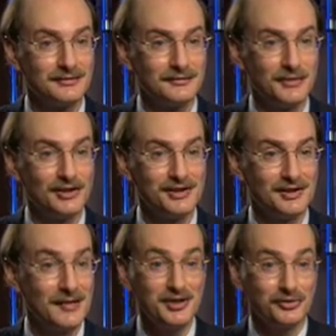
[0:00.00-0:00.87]
because
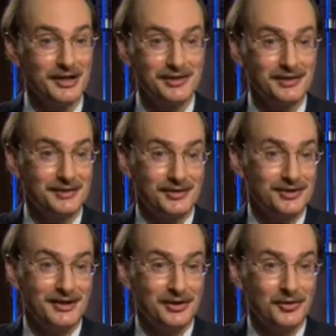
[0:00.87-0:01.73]
I'm interested
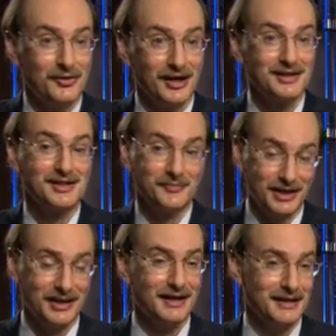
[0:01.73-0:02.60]
just like you are, except
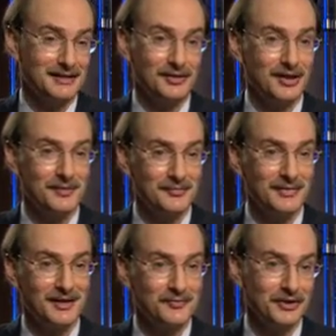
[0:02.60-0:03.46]
that, you know,
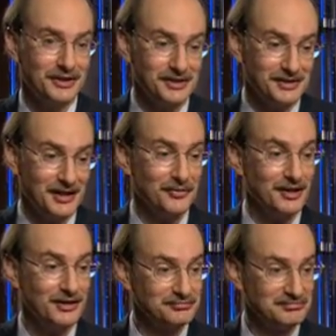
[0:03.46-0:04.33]
I'm willing to say,
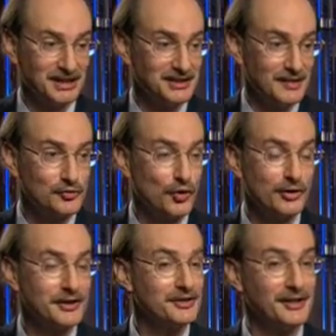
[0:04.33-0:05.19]
well, it seems
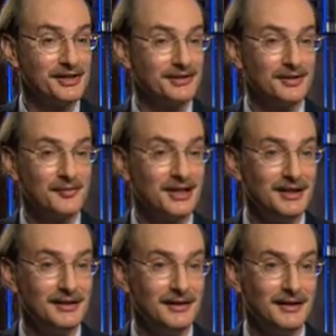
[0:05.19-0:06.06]
more interesting to
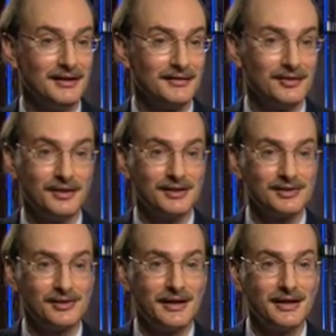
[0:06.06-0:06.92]
me than
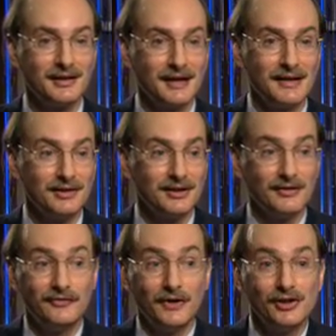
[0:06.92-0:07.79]
things like having
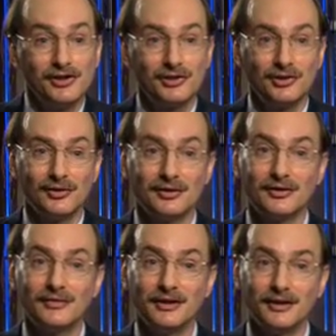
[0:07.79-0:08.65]
a very secure
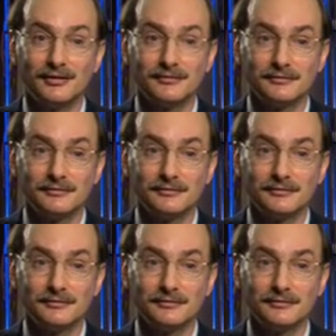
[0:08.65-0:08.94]
career,